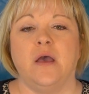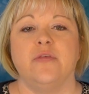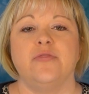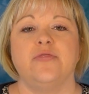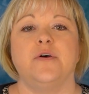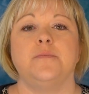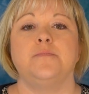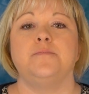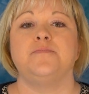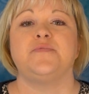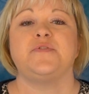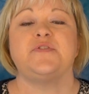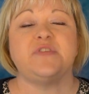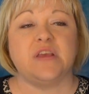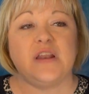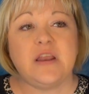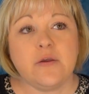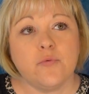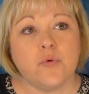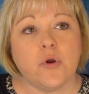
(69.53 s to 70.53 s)
The
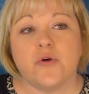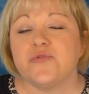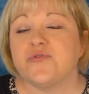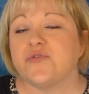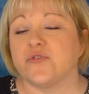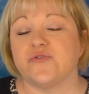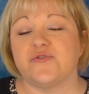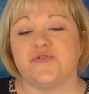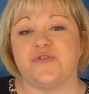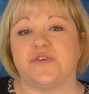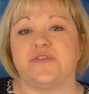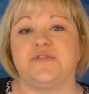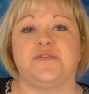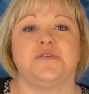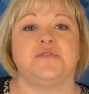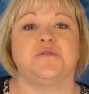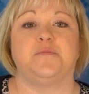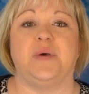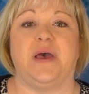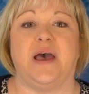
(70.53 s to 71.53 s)
city roads are just
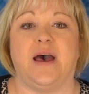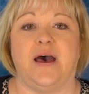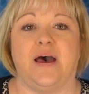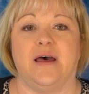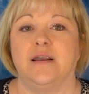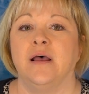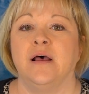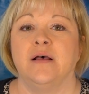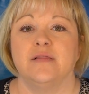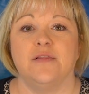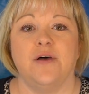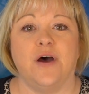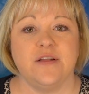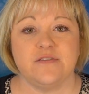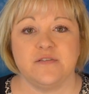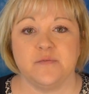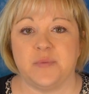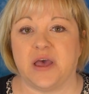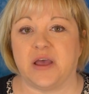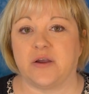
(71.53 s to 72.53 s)
as bad,
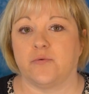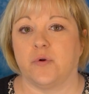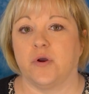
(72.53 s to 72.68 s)
lots of back